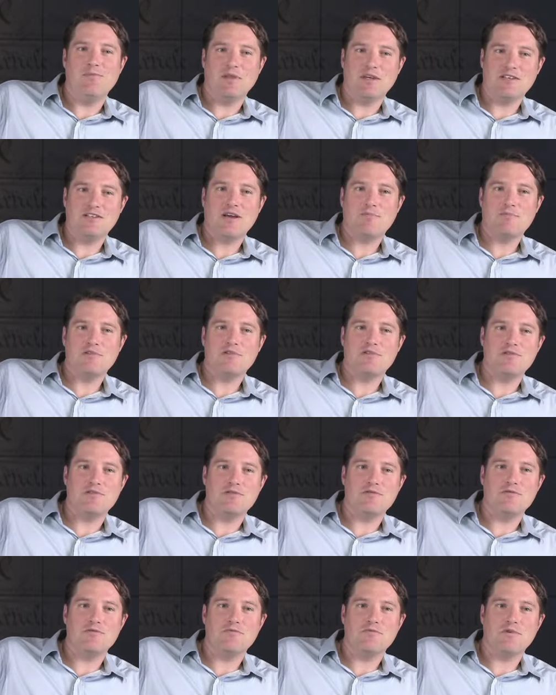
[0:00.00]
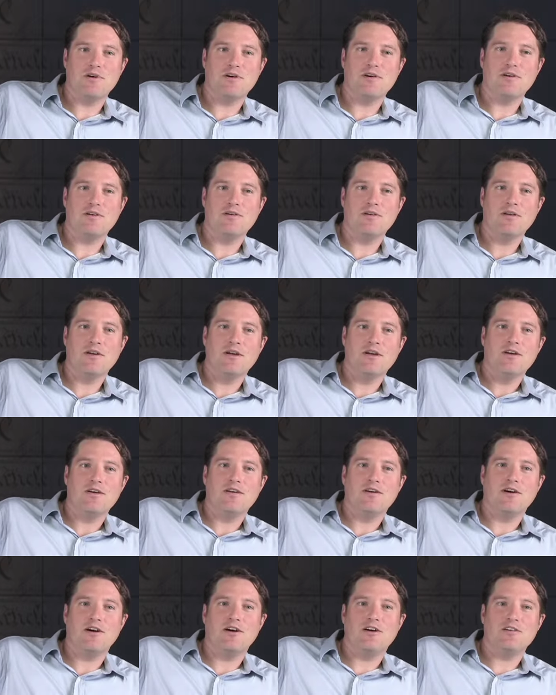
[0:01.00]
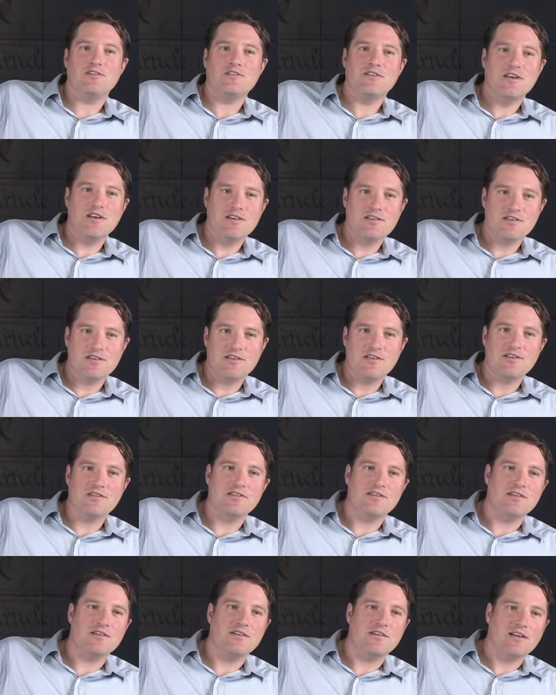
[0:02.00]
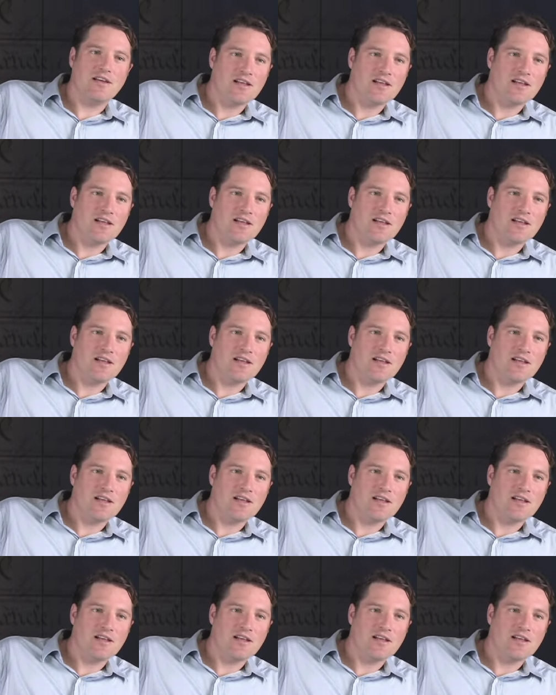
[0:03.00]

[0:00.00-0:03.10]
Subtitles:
It's up to citizens and